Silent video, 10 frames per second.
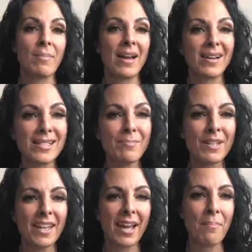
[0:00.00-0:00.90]
my
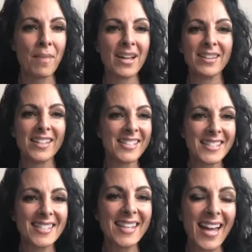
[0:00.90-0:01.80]
husband,
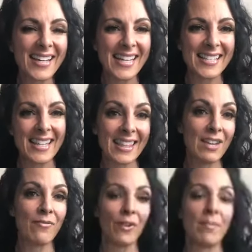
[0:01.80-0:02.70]
this is not an easy
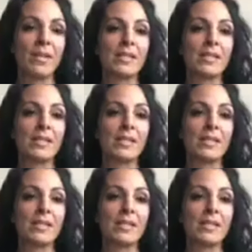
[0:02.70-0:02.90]
thing for him.